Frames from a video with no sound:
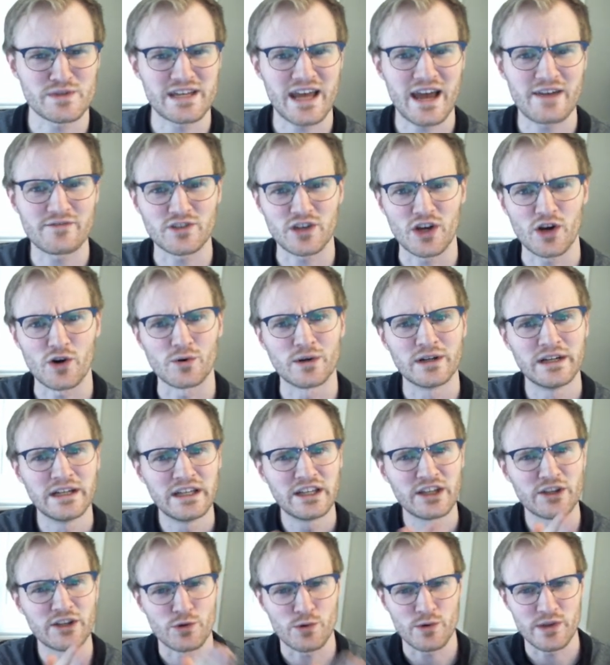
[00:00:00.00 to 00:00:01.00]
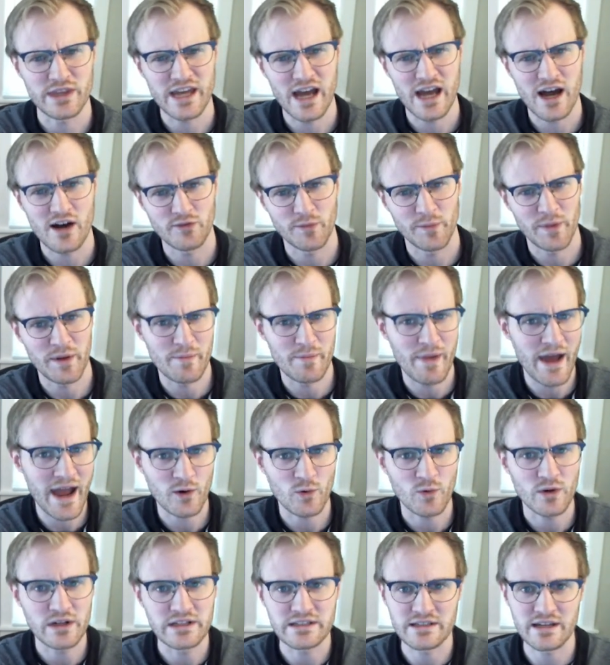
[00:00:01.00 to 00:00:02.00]
I have to go through the alphabet
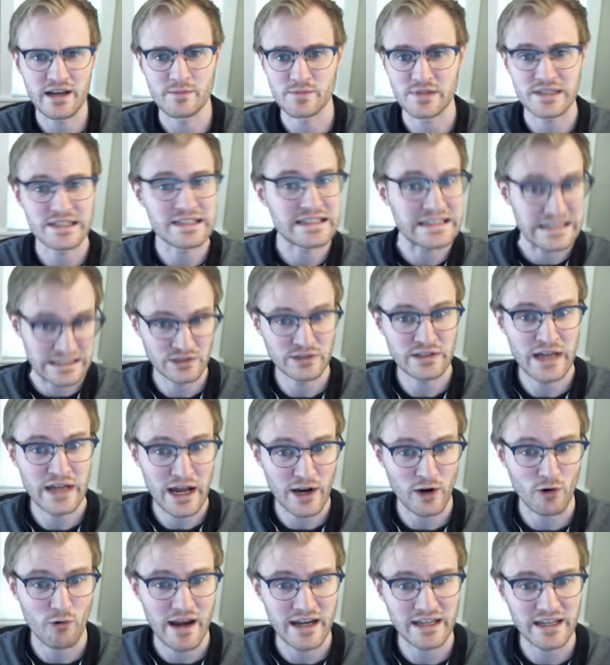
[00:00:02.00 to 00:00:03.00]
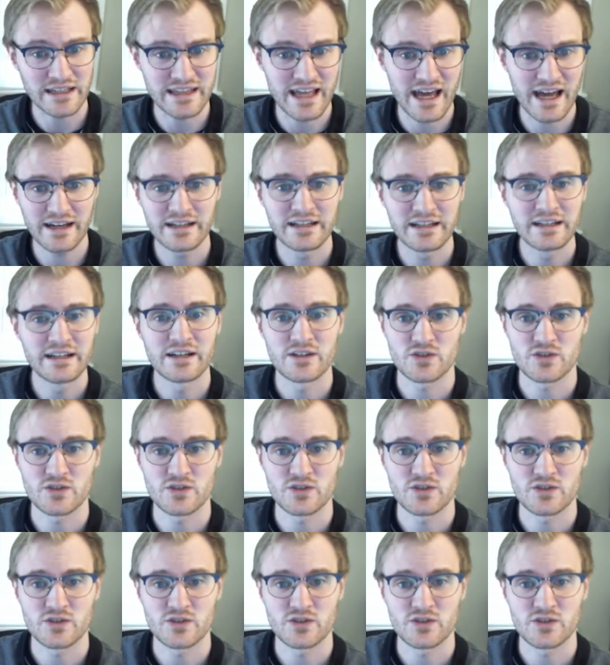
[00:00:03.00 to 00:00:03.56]
backwards, and I'm still not great at that.